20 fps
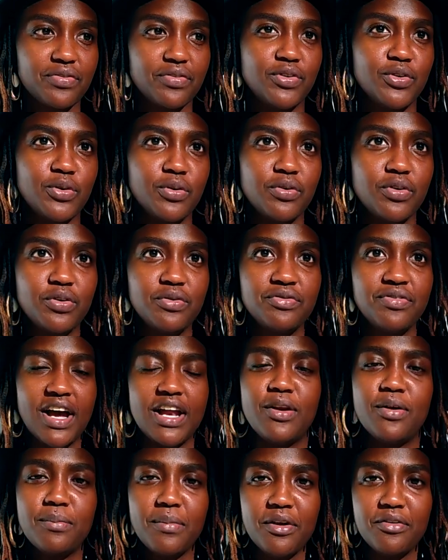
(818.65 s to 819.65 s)
you
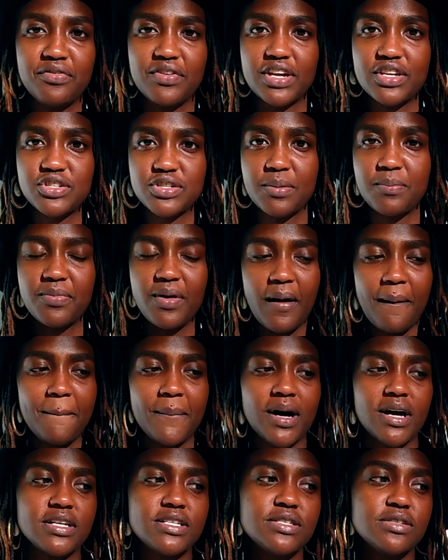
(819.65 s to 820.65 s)
value my friendship that
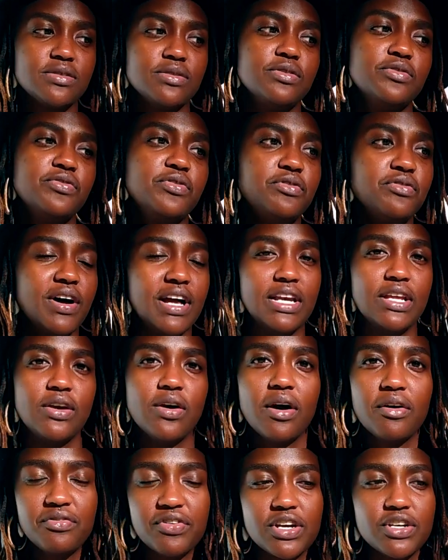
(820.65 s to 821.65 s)
much, if you value
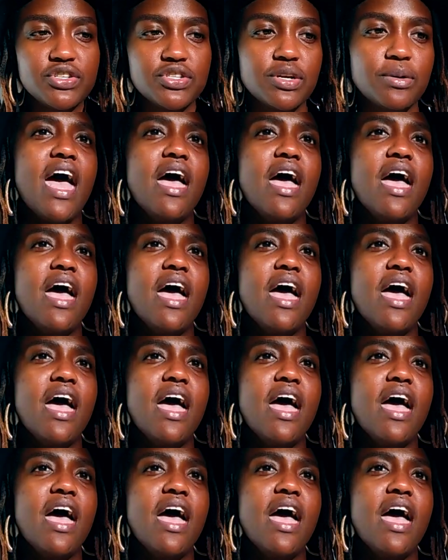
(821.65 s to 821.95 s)
our friendship.